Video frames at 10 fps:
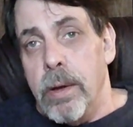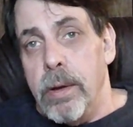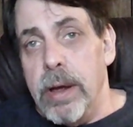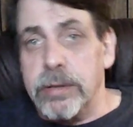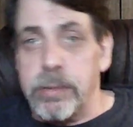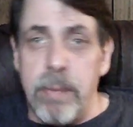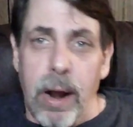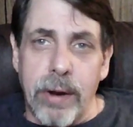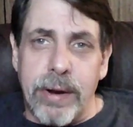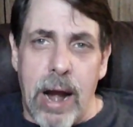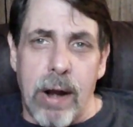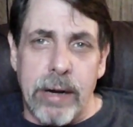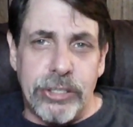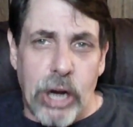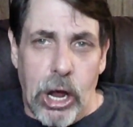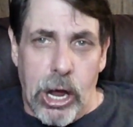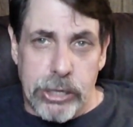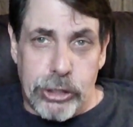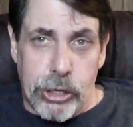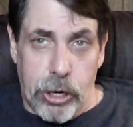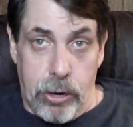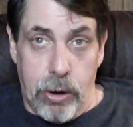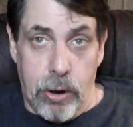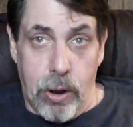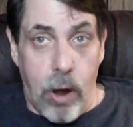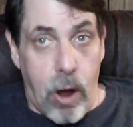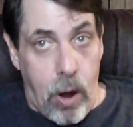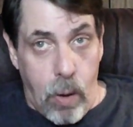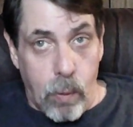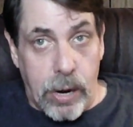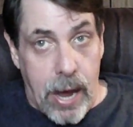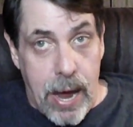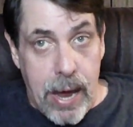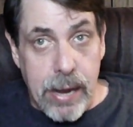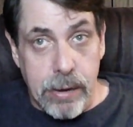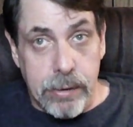is a military judge, okay?